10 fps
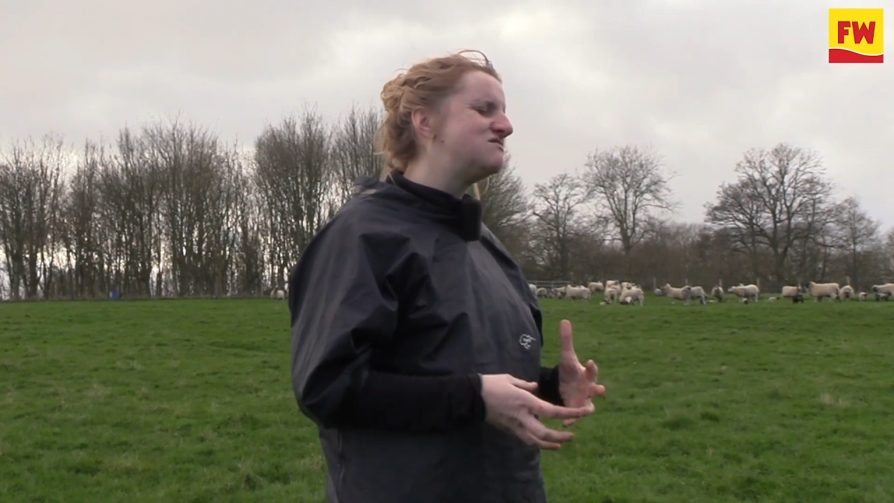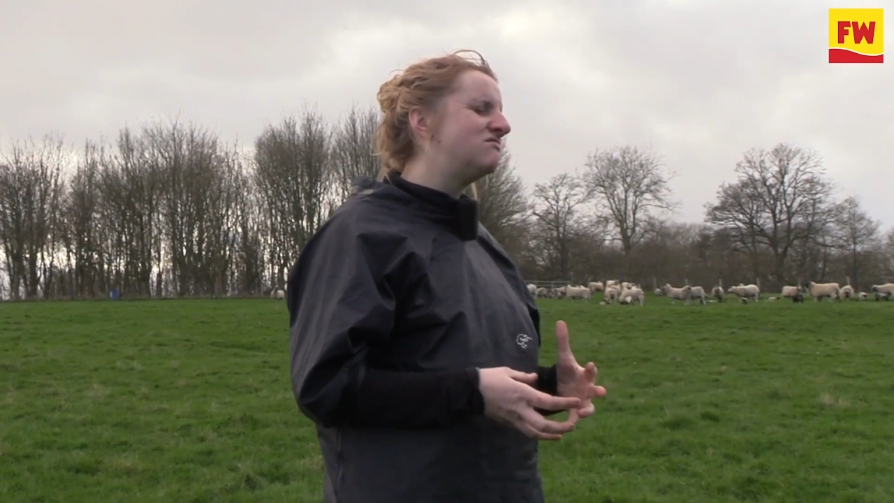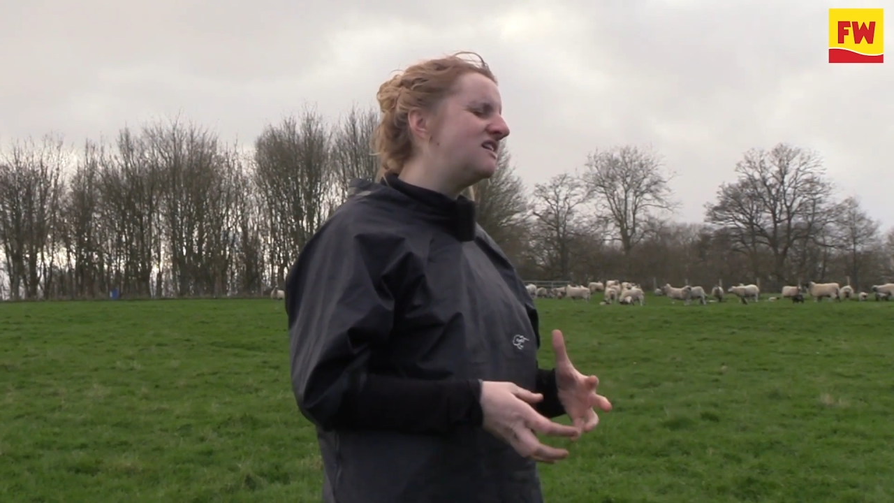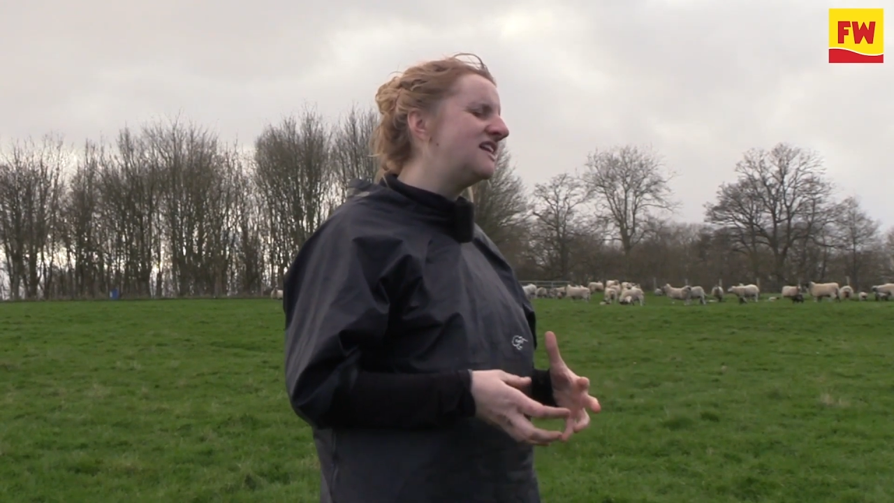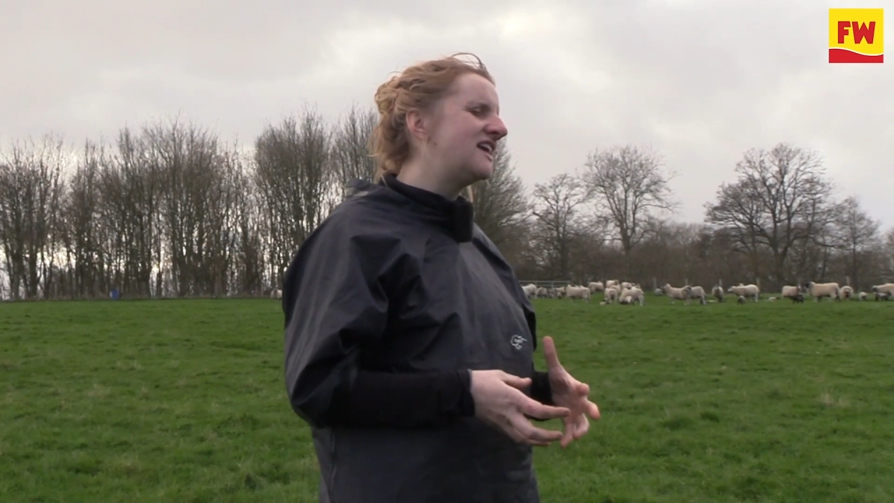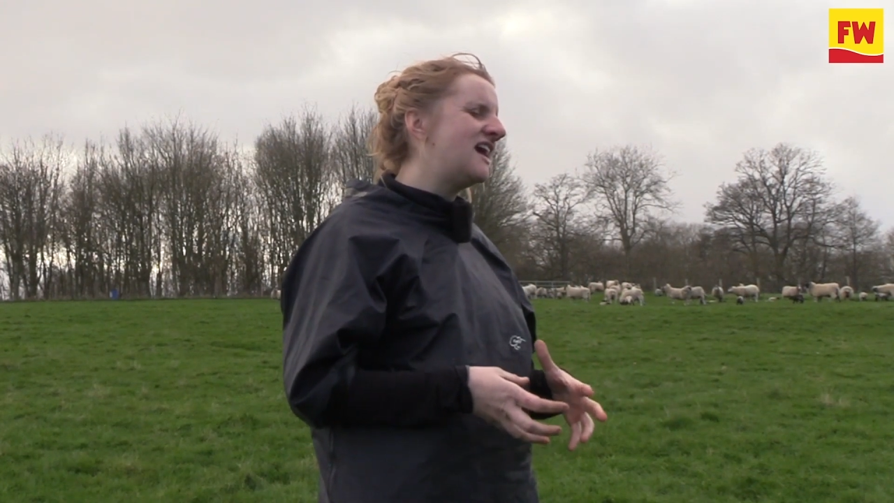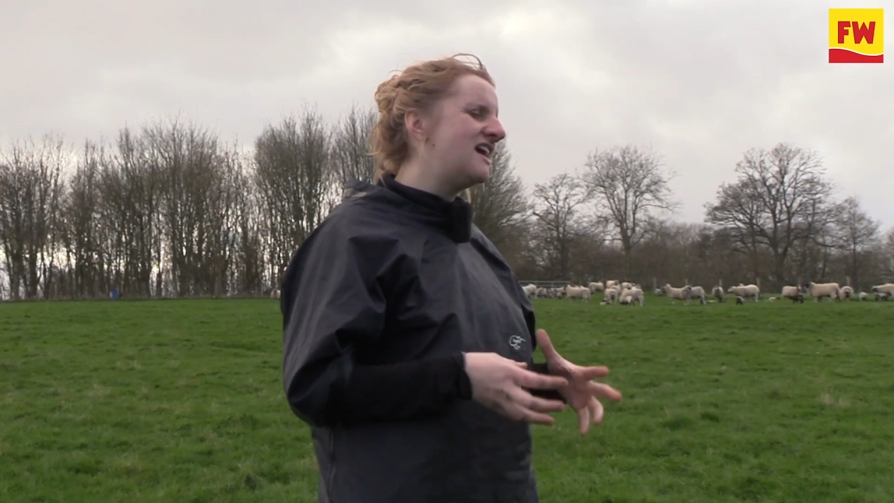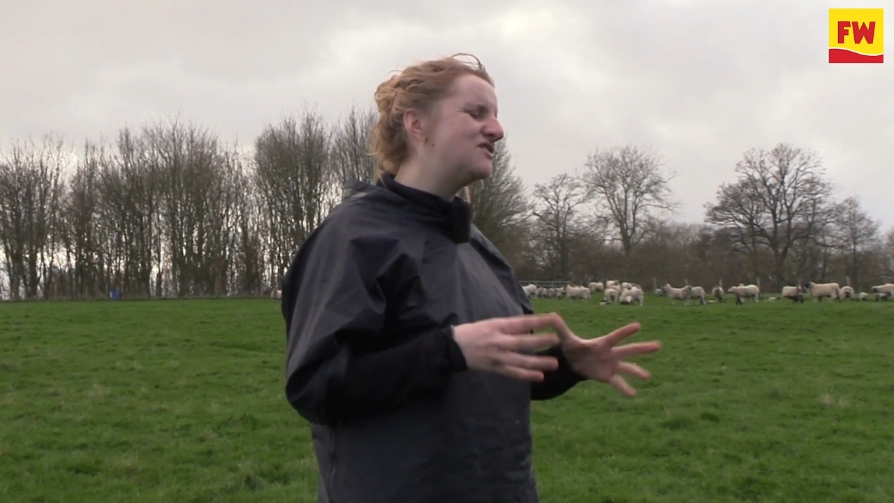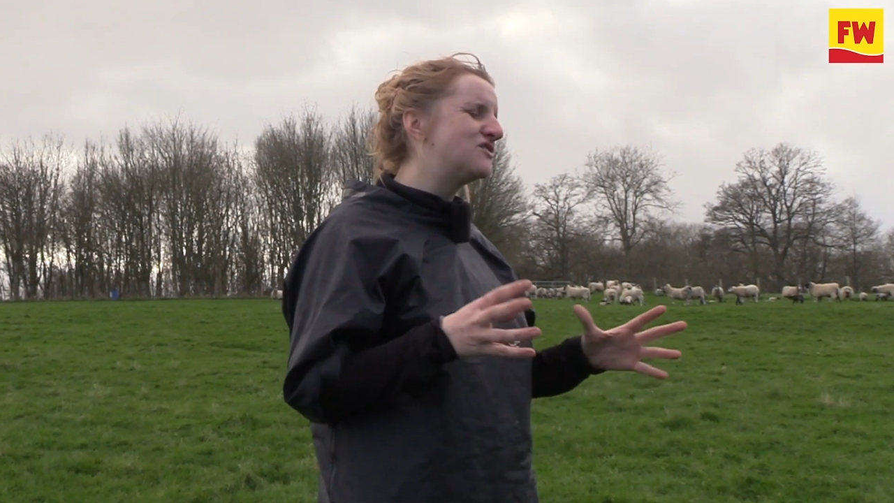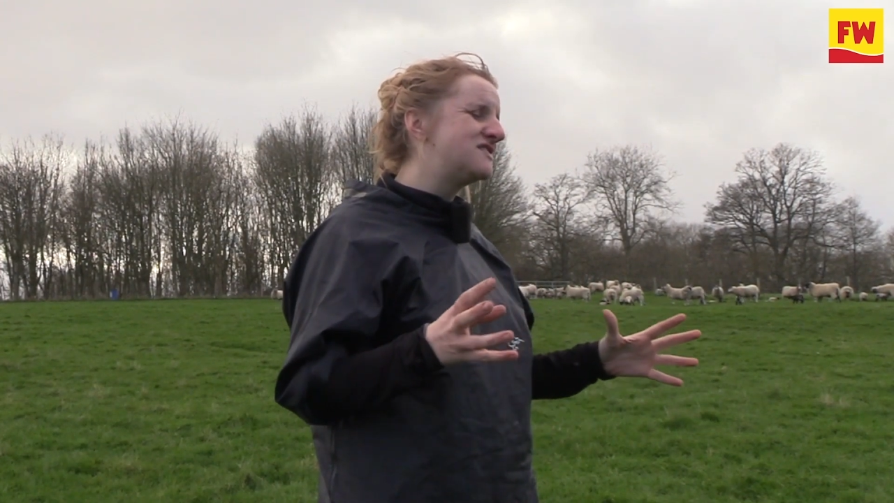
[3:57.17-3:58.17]
really
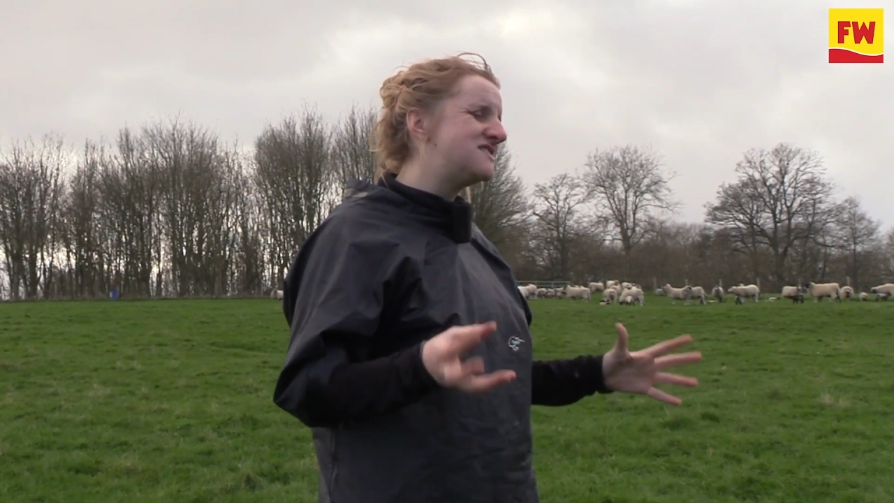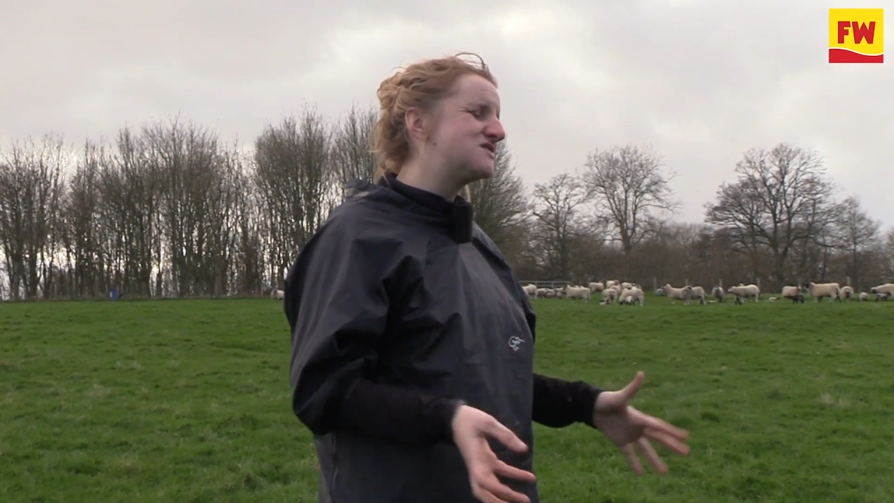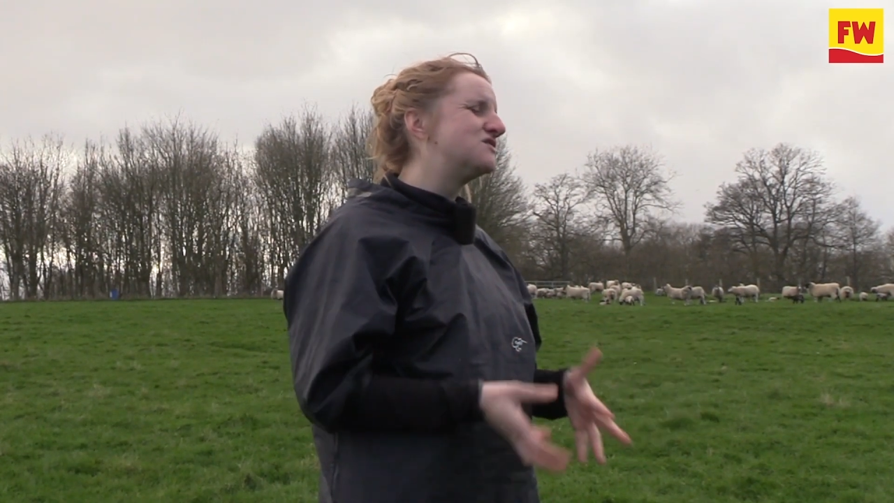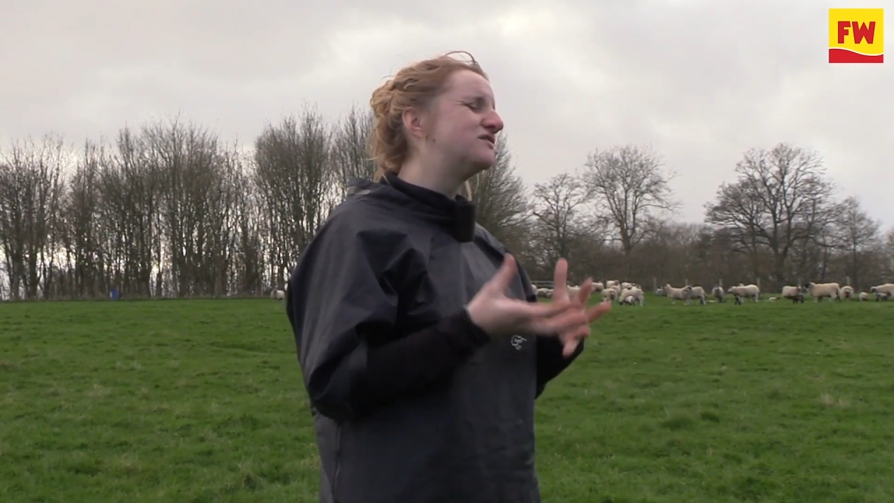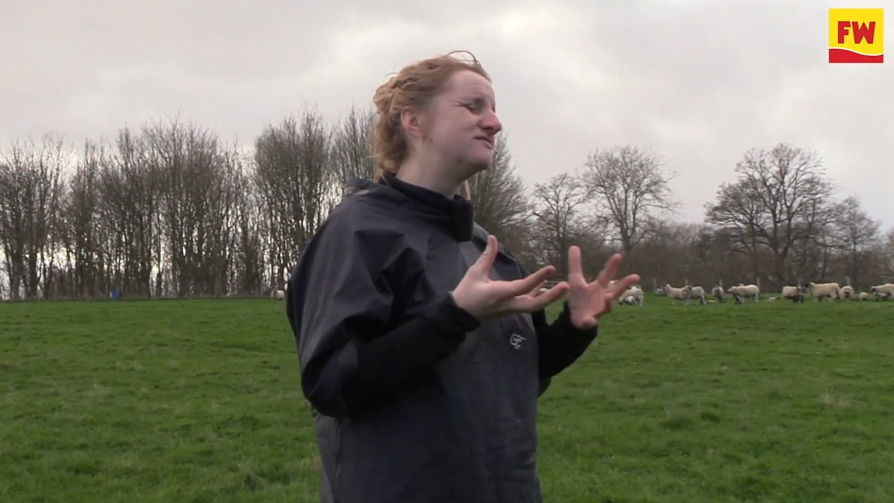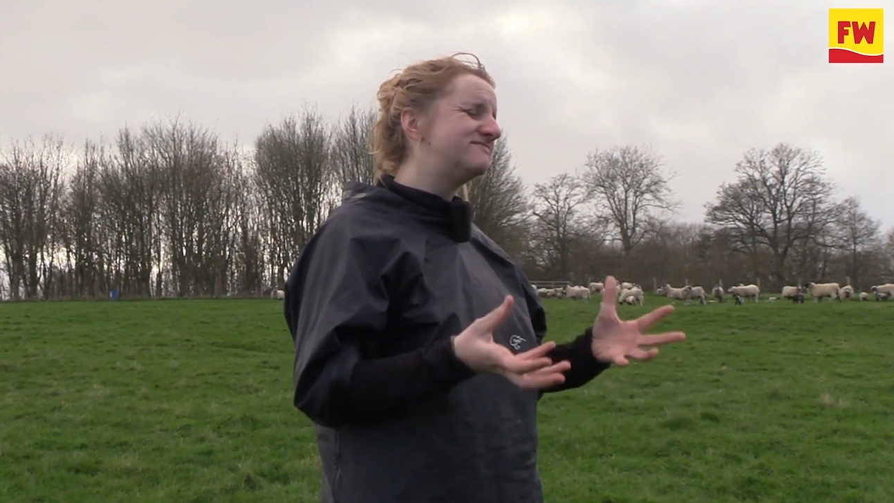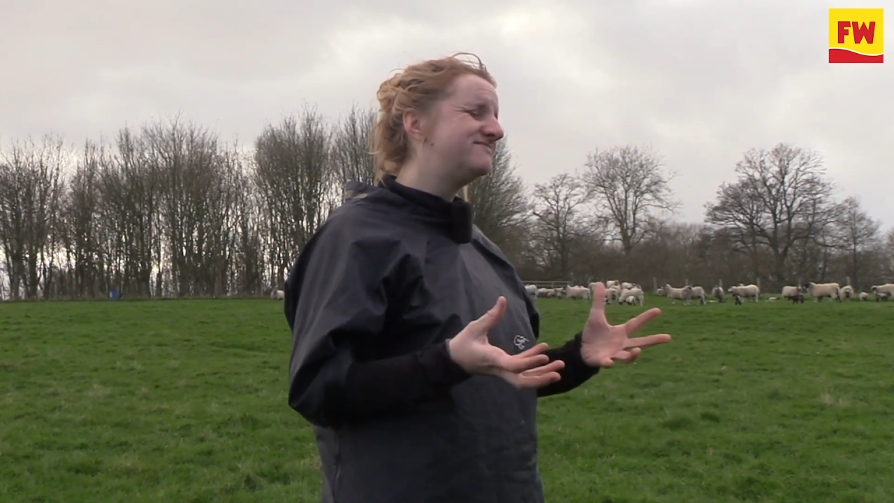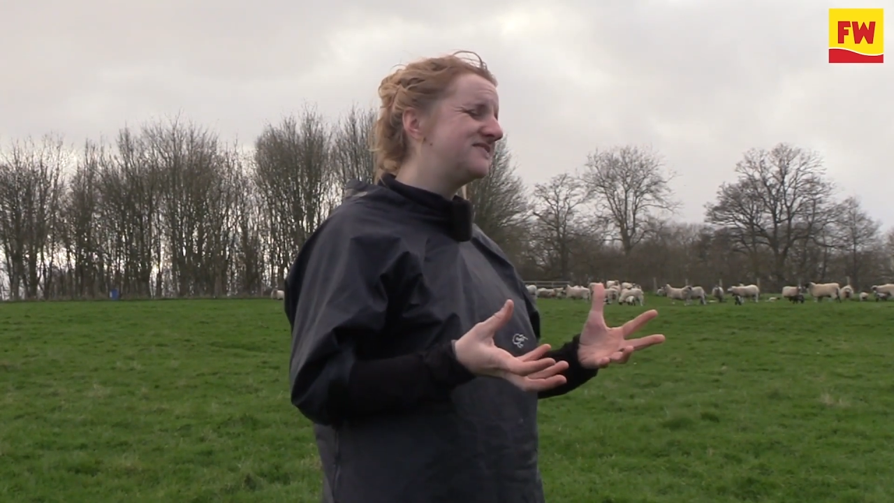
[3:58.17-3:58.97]
key in order to sort of